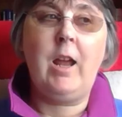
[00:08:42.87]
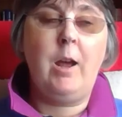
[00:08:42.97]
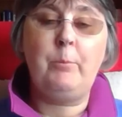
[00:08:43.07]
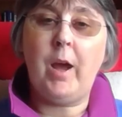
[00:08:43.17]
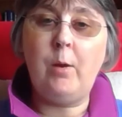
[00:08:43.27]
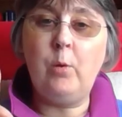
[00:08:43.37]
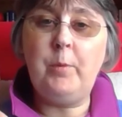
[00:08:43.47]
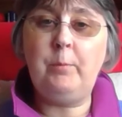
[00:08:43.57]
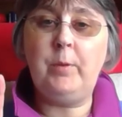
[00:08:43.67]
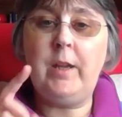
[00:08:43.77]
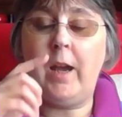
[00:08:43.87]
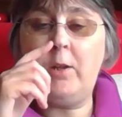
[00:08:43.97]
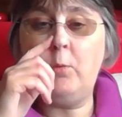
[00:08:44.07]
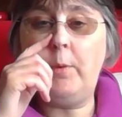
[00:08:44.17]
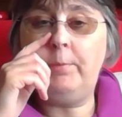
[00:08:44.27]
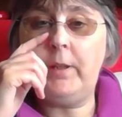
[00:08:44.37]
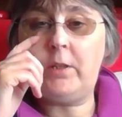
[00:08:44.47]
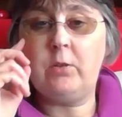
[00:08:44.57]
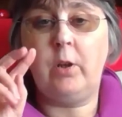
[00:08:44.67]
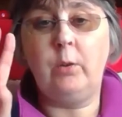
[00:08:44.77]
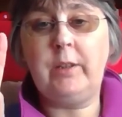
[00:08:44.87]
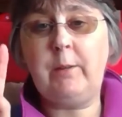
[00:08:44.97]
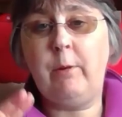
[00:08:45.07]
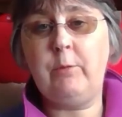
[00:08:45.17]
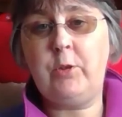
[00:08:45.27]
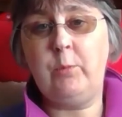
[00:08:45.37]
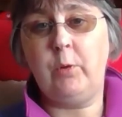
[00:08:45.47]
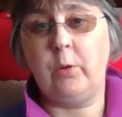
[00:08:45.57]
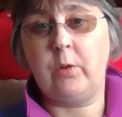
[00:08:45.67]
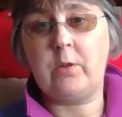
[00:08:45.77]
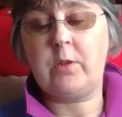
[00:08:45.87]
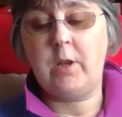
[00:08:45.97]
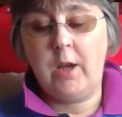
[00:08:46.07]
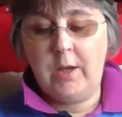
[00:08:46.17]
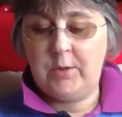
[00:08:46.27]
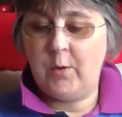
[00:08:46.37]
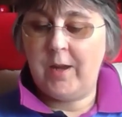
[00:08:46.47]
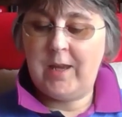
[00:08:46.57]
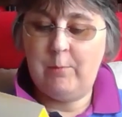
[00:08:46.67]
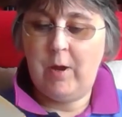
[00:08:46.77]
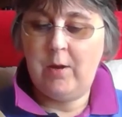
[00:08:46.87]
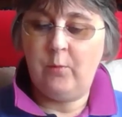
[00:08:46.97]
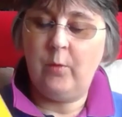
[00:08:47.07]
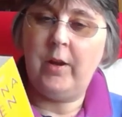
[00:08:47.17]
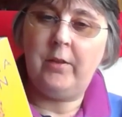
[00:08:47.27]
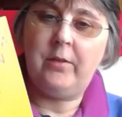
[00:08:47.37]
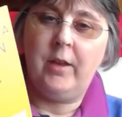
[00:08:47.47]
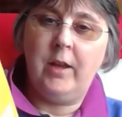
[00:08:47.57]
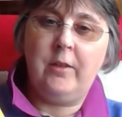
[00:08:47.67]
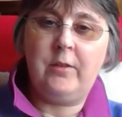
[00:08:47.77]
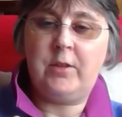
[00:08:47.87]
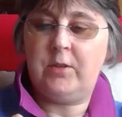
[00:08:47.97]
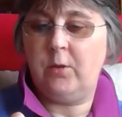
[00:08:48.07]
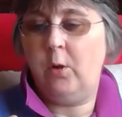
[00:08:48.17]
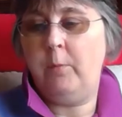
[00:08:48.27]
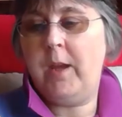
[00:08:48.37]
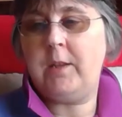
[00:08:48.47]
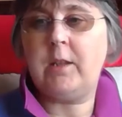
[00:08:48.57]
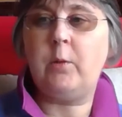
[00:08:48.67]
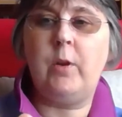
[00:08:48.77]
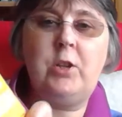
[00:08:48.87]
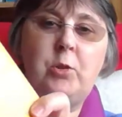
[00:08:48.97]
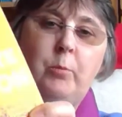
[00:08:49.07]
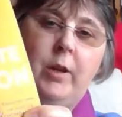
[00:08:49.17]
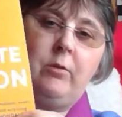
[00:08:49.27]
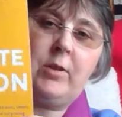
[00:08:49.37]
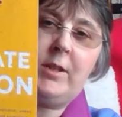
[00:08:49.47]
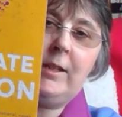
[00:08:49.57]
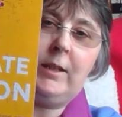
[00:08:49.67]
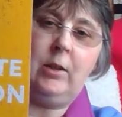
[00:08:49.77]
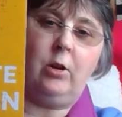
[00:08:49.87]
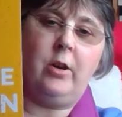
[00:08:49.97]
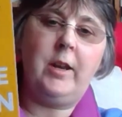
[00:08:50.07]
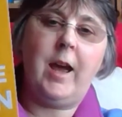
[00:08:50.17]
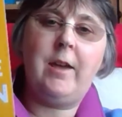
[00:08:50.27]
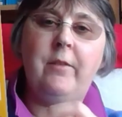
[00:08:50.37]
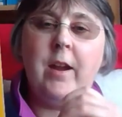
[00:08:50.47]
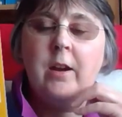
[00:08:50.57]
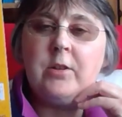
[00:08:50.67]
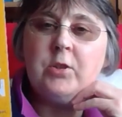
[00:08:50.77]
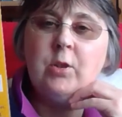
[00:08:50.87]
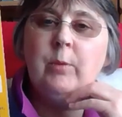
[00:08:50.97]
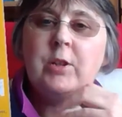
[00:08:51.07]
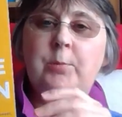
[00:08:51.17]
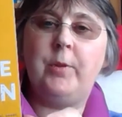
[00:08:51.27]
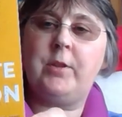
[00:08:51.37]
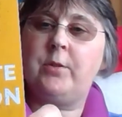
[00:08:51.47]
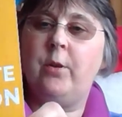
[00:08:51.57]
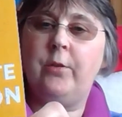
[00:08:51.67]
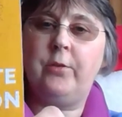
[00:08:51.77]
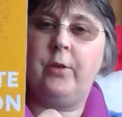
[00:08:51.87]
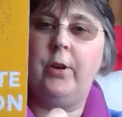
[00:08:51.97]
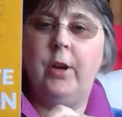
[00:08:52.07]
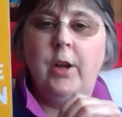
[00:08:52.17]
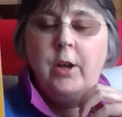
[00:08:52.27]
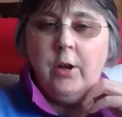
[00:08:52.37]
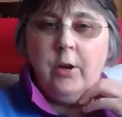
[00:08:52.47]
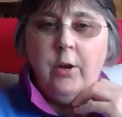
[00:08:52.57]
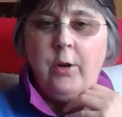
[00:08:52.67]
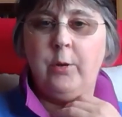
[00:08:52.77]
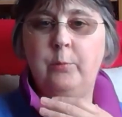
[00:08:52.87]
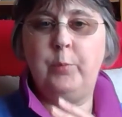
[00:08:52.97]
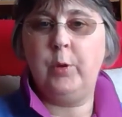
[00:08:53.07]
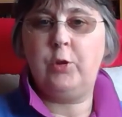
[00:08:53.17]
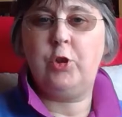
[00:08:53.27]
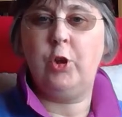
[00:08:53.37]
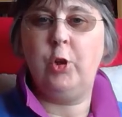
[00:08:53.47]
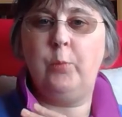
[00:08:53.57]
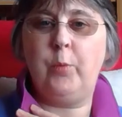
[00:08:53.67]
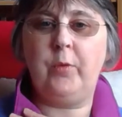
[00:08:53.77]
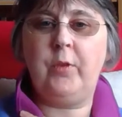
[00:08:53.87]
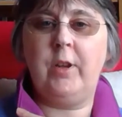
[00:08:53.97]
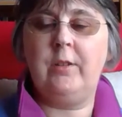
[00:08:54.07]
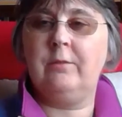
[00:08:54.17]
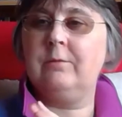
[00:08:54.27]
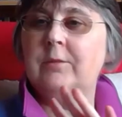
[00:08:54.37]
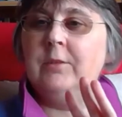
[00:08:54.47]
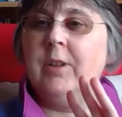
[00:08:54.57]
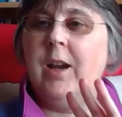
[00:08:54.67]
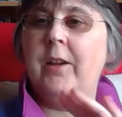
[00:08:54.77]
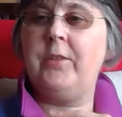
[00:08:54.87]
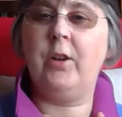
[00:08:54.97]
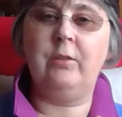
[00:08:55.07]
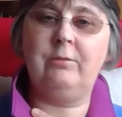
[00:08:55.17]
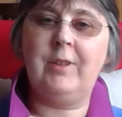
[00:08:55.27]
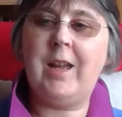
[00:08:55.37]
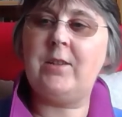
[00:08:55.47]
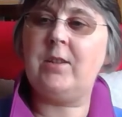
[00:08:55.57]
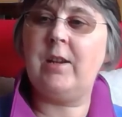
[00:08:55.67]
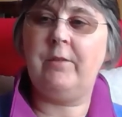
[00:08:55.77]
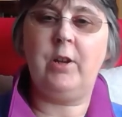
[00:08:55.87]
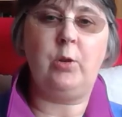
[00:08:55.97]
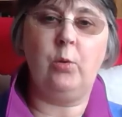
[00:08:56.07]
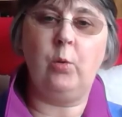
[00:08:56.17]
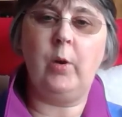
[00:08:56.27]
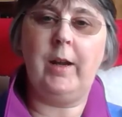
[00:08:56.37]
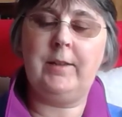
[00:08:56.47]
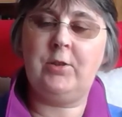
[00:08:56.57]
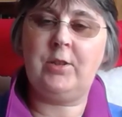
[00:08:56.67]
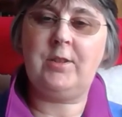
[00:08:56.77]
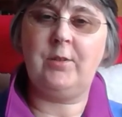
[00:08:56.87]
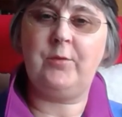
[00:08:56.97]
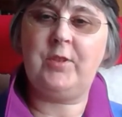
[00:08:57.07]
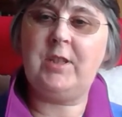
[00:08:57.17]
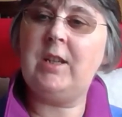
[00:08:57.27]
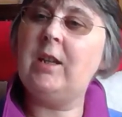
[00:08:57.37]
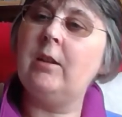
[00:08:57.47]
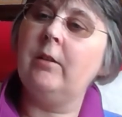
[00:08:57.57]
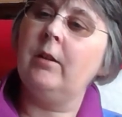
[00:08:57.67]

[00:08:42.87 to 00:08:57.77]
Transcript: But you'll be pleased to know I only came out with 2 books. So I came out with The Soulmate Equation by Christina Lauren. I've heard so much about this author on BookTube that I thought, let's give her a go and just sort of see